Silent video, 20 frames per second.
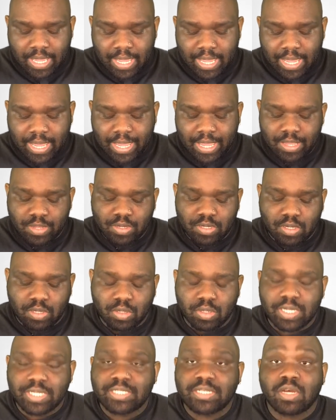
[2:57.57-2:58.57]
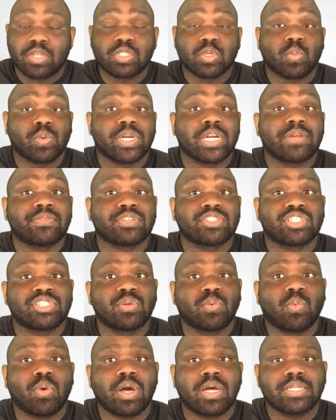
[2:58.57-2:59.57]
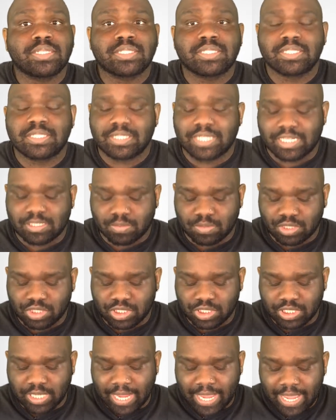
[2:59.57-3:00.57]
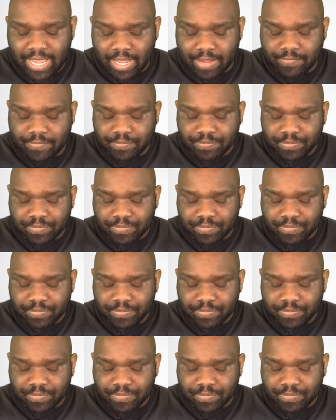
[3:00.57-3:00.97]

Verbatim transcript: And you know, he tells her whatever she wants, that's what she should have.